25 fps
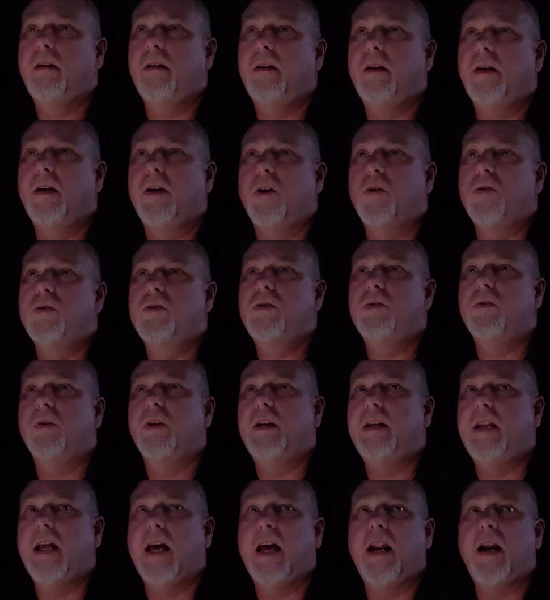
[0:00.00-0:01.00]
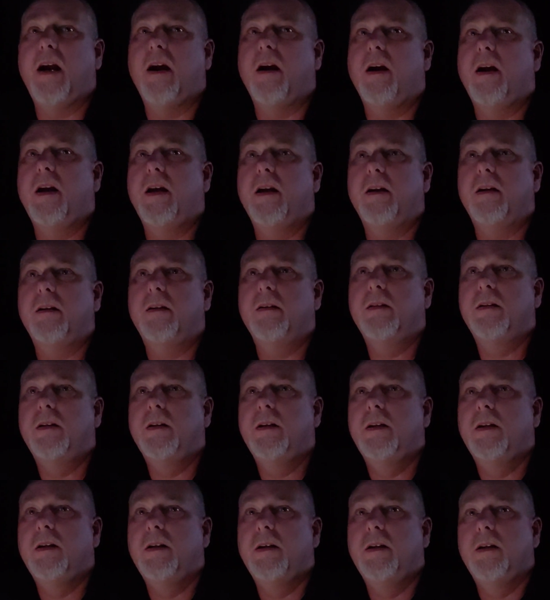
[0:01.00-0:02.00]
it goes to a dead area
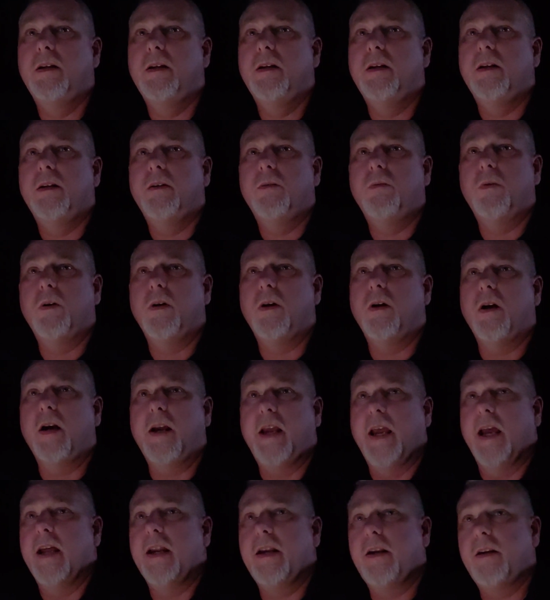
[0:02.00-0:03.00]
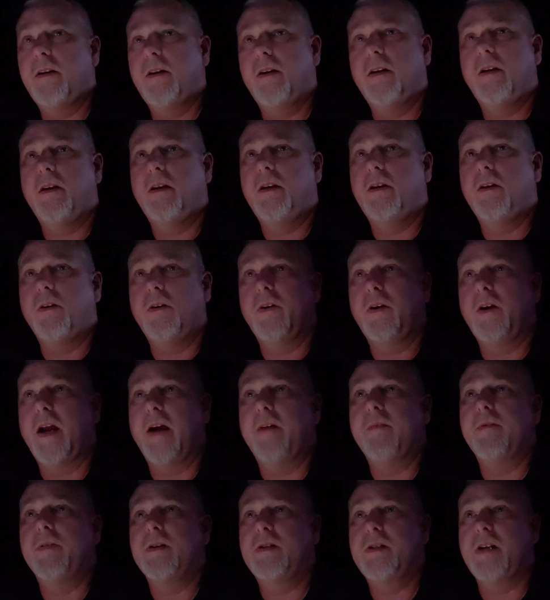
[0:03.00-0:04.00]
where, again, you're
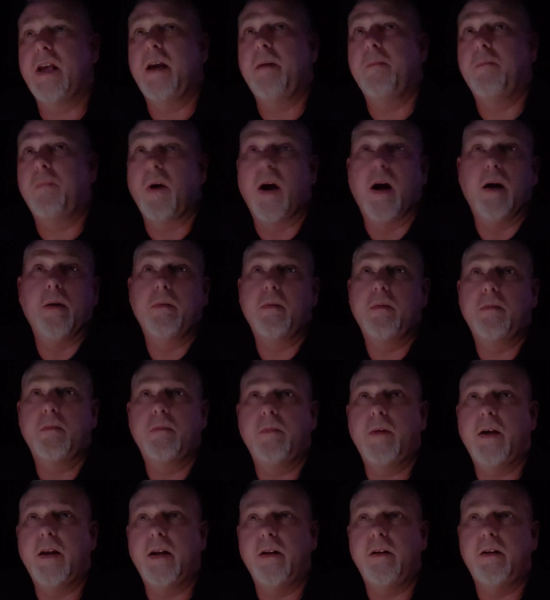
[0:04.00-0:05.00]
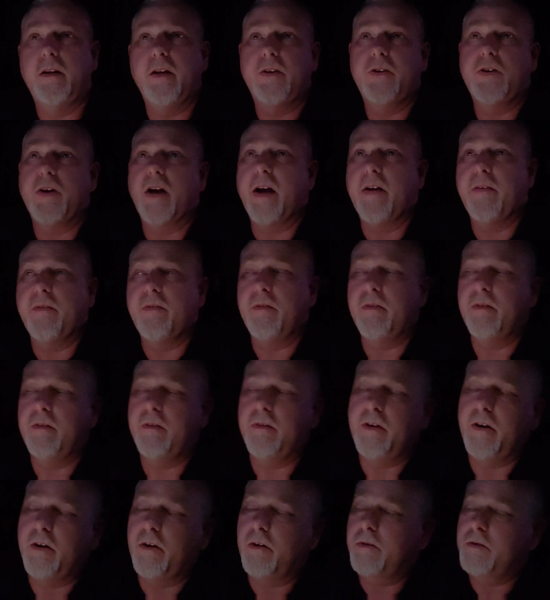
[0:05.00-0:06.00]
having the same problem that you're having,
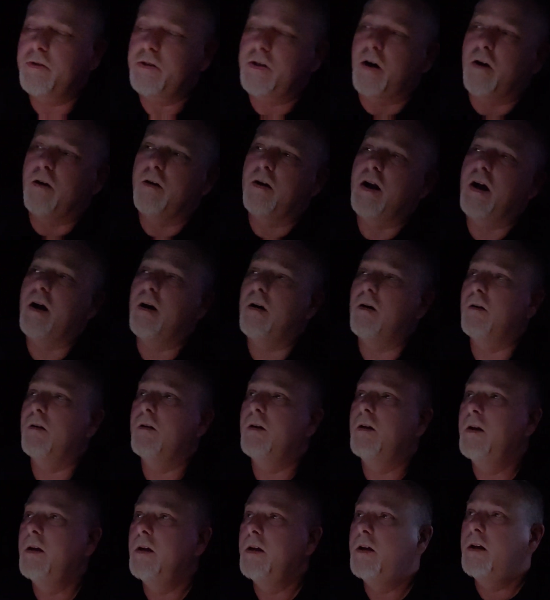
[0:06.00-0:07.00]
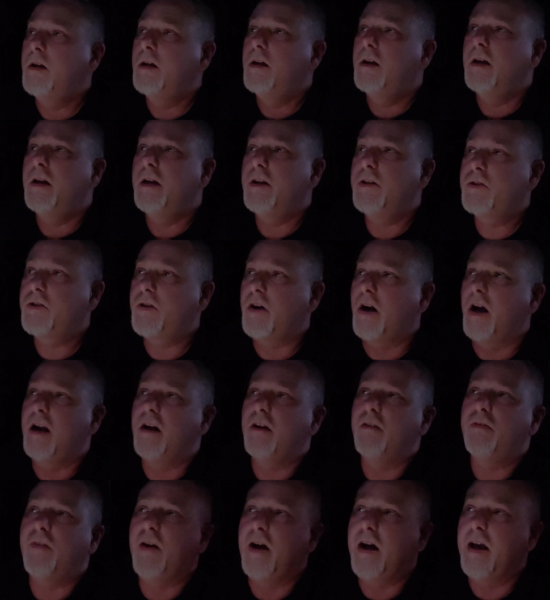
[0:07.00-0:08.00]
starting out, is trying
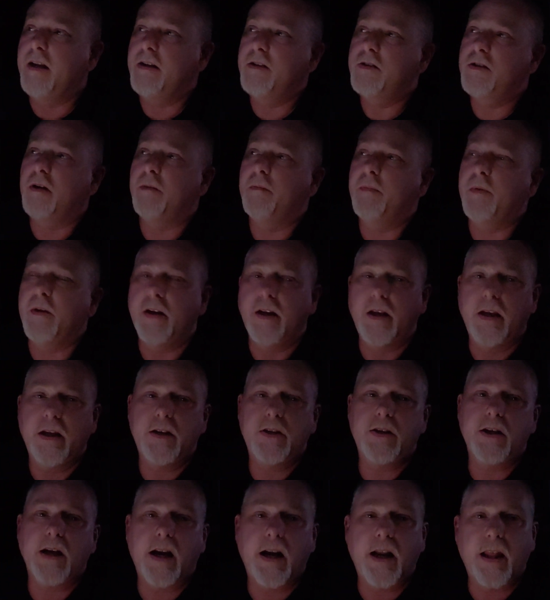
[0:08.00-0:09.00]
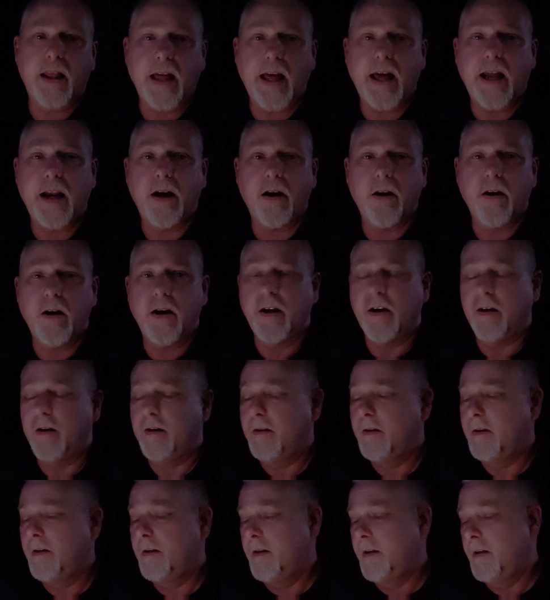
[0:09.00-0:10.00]
to find something to get you out of that area.
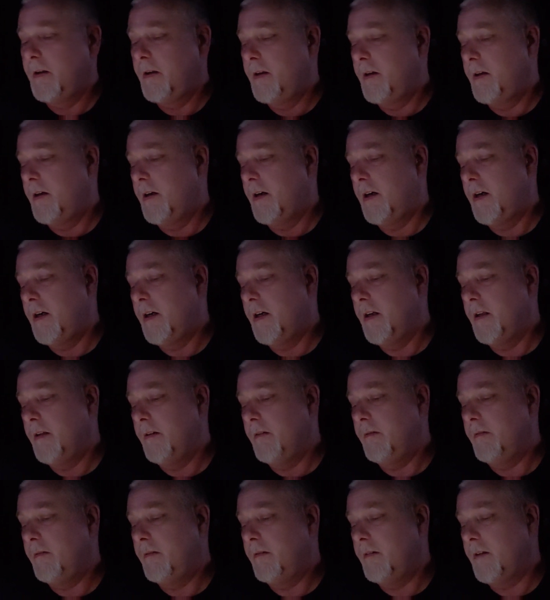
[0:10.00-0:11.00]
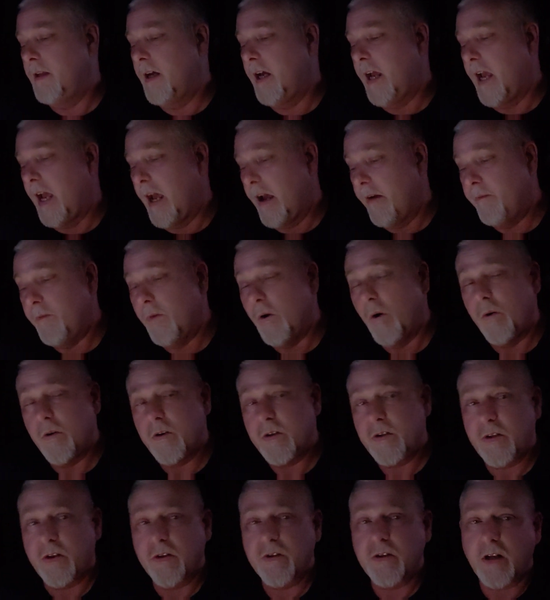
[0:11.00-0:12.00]
I have
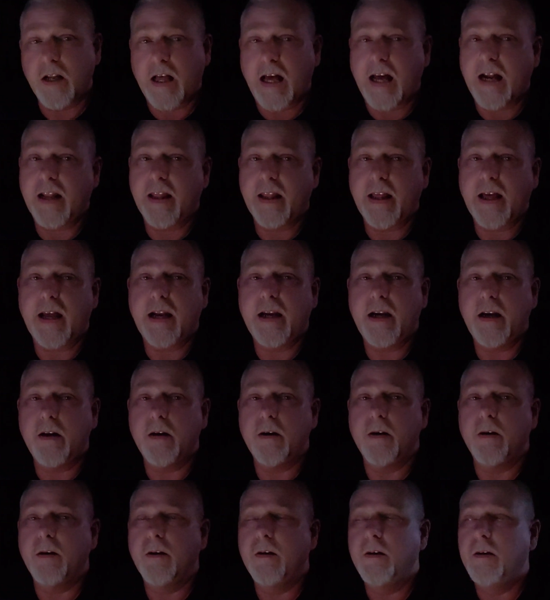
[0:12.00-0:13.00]
noticed there's a lot of that here.